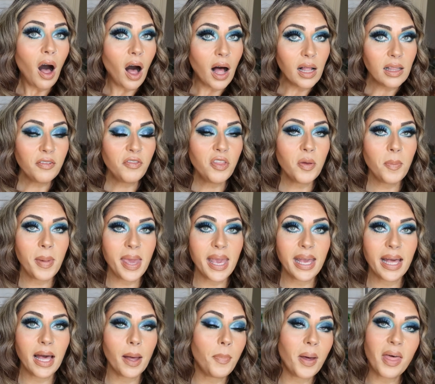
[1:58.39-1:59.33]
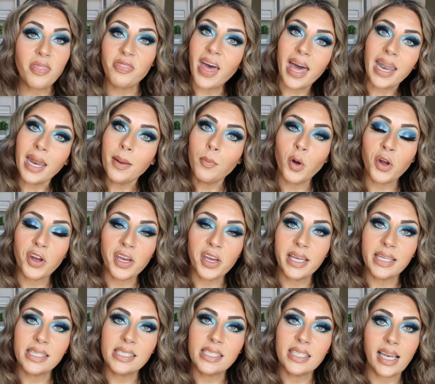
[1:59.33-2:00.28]
all of the makeup that I'm
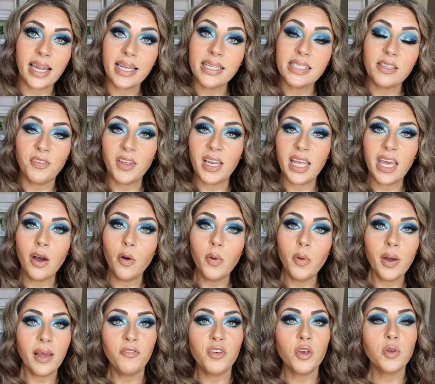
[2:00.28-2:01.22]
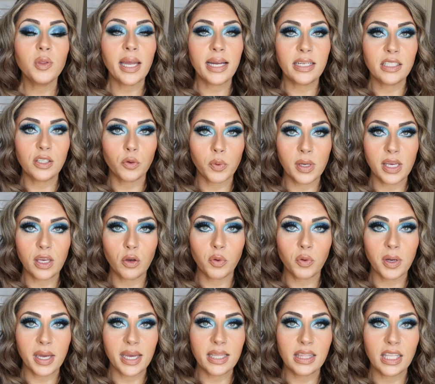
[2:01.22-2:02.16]
wearing in today's video, if you'd like to
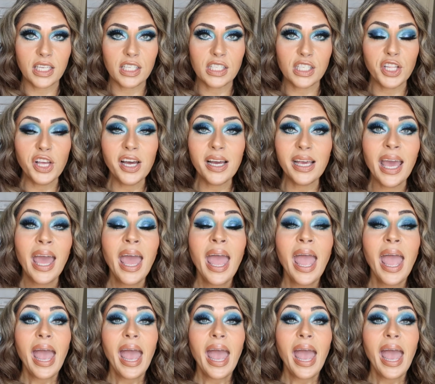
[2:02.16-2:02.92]
recreate this look.